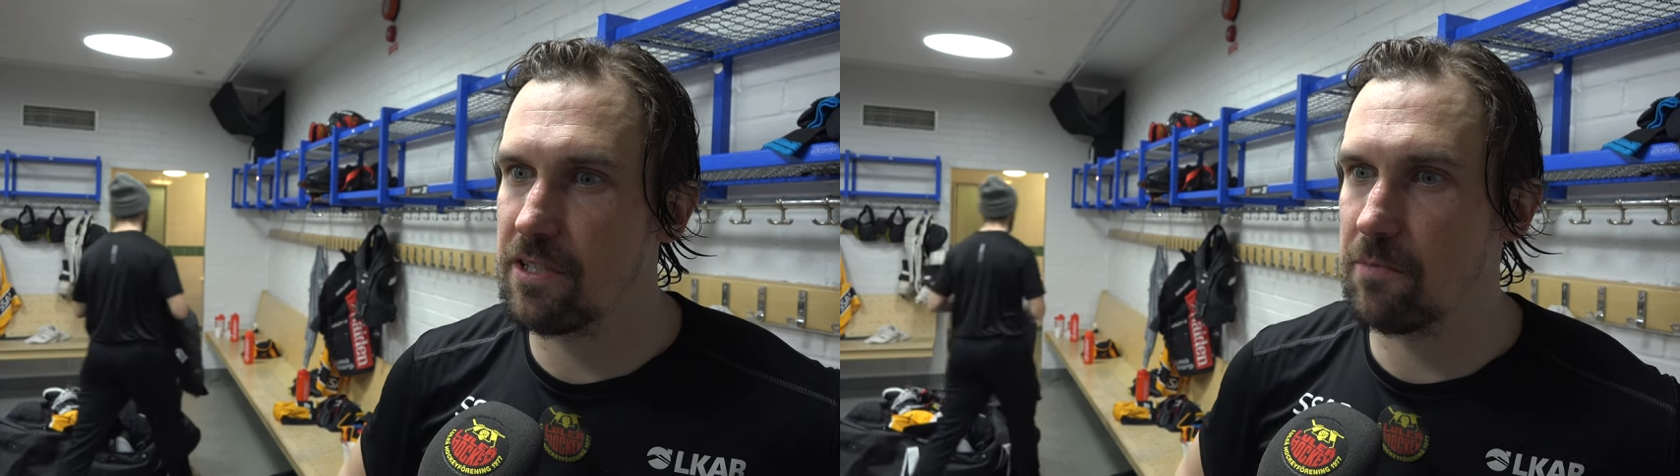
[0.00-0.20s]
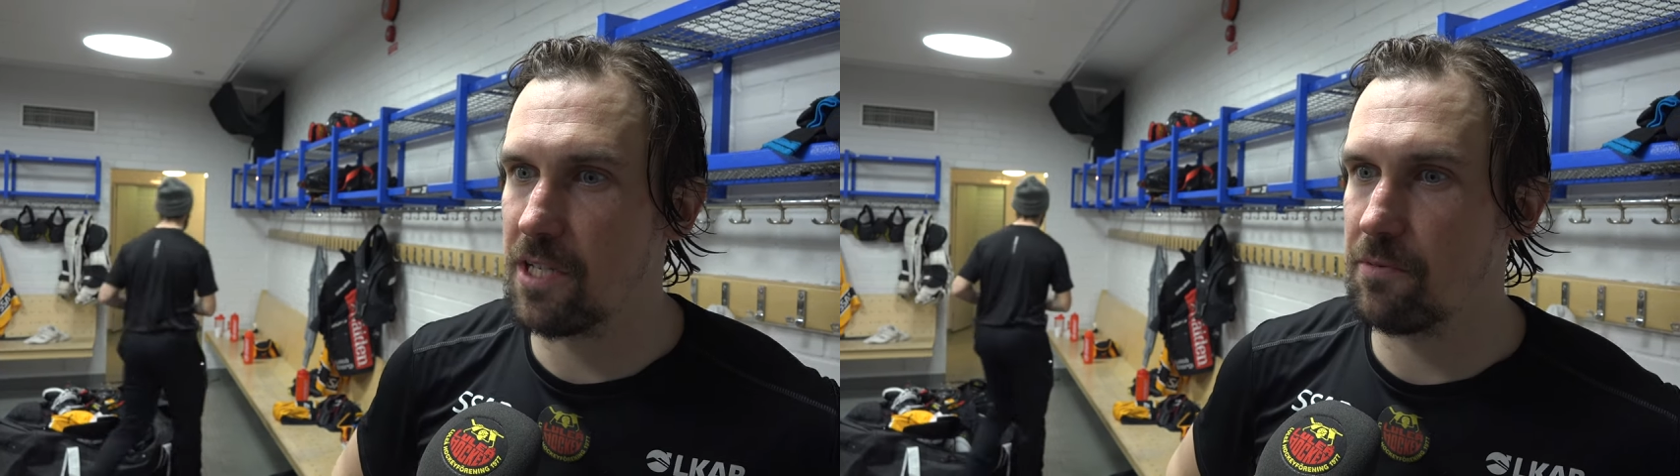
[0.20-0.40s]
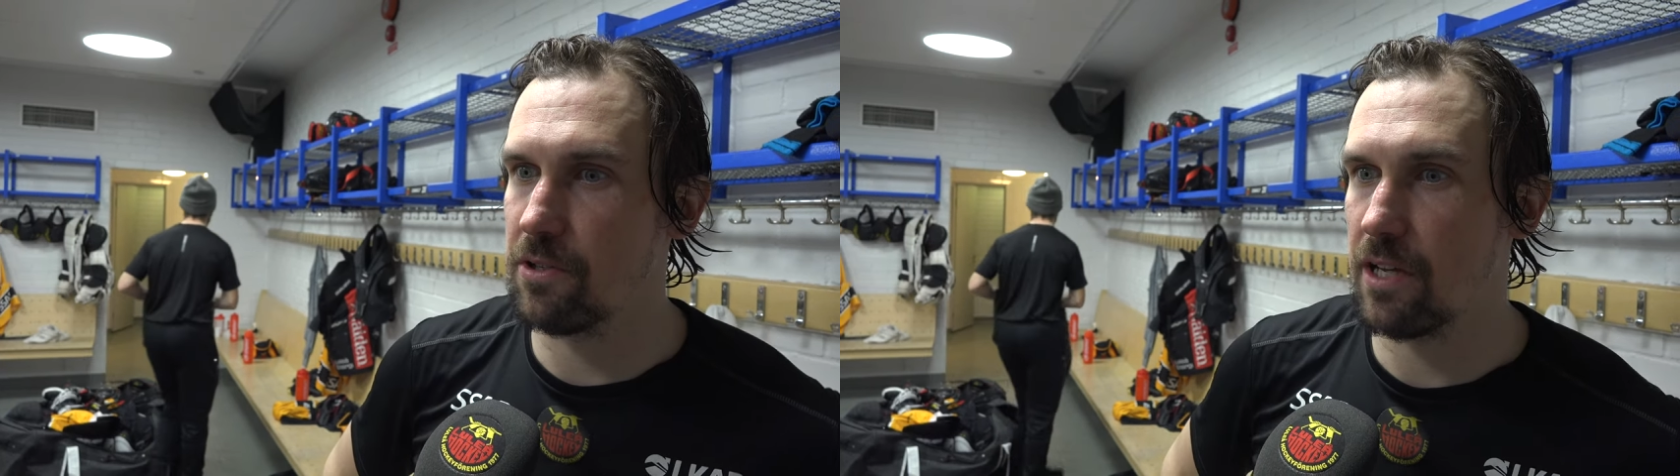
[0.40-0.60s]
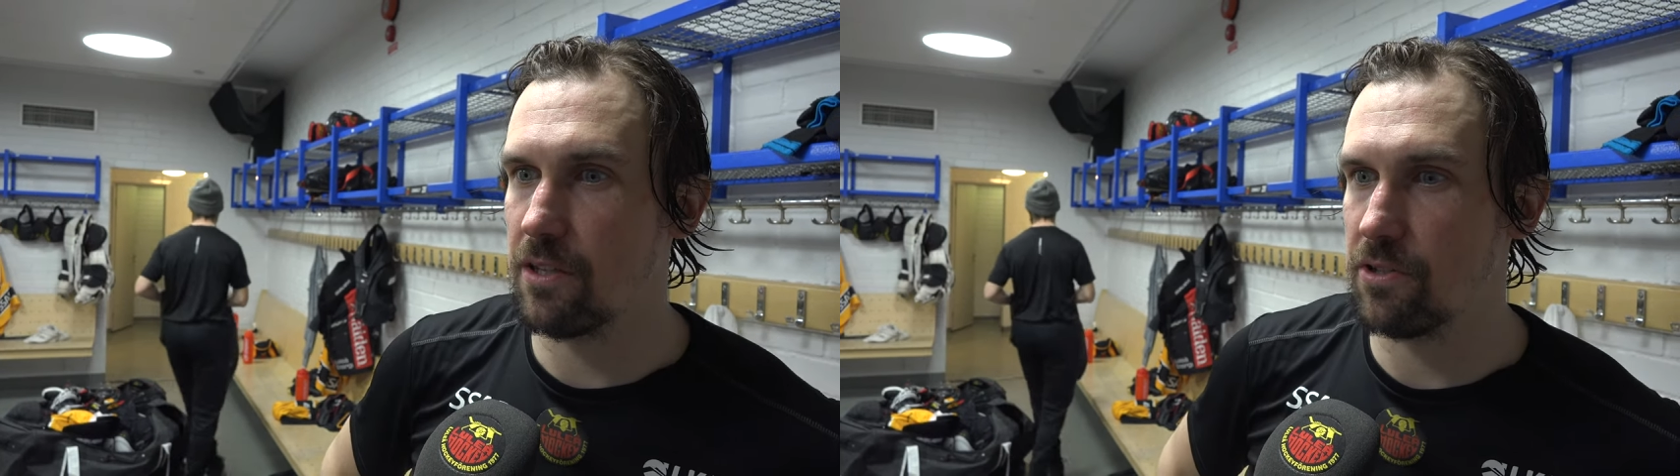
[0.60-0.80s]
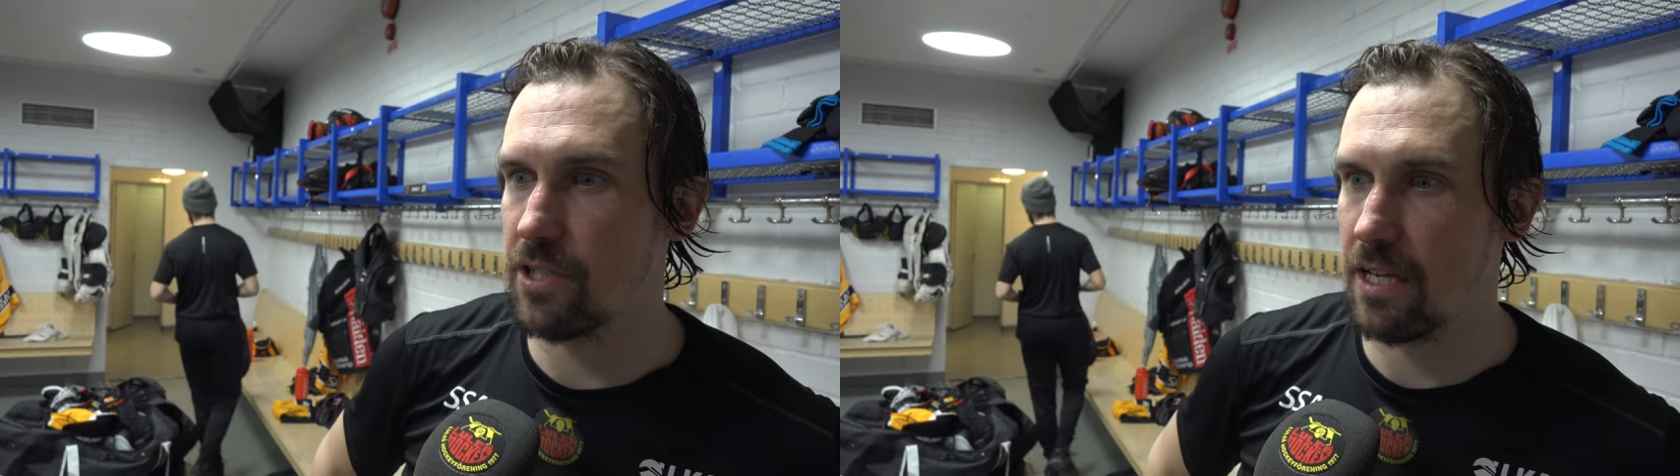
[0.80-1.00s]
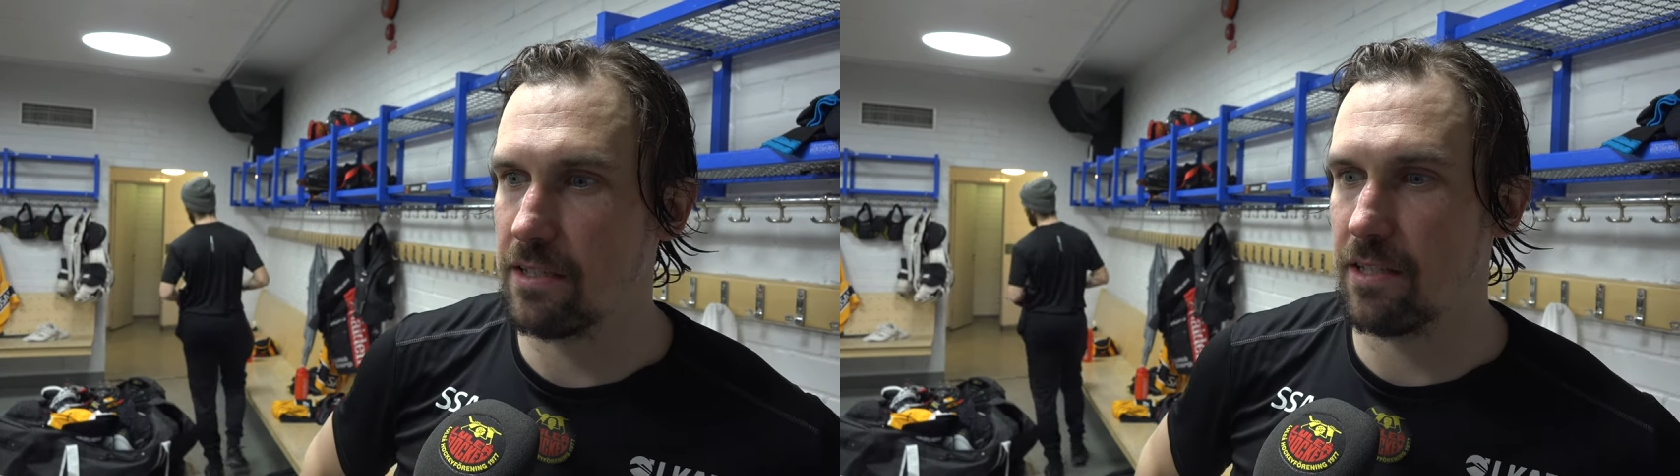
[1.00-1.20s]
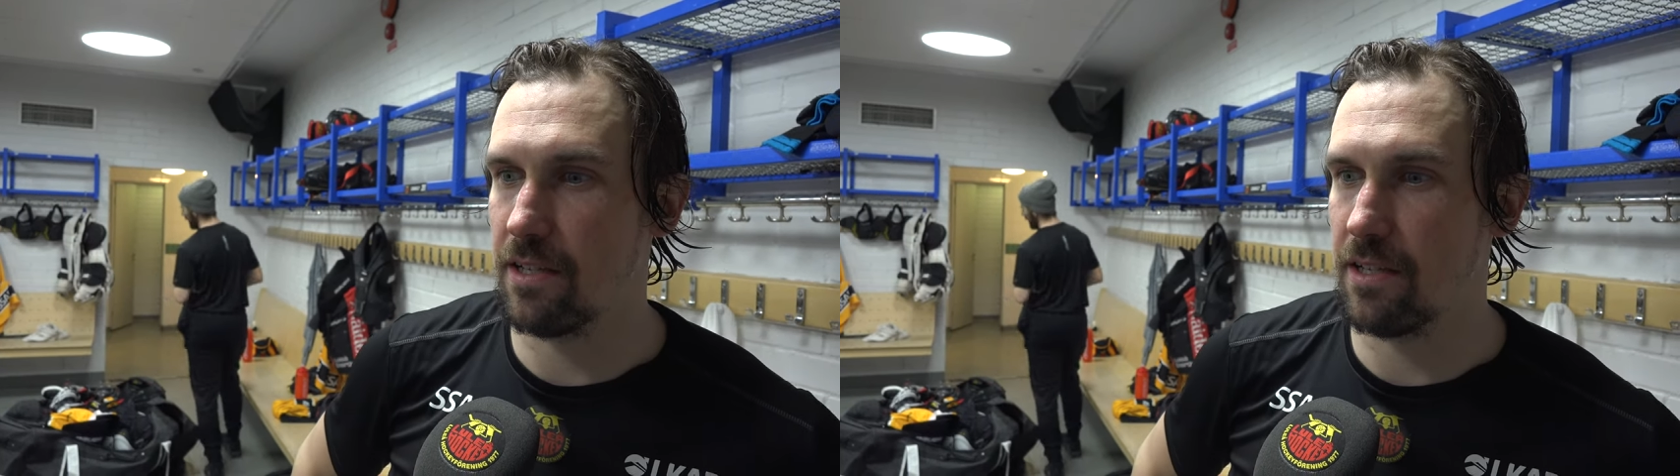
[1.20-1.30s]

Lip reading: sometimes you get those chances.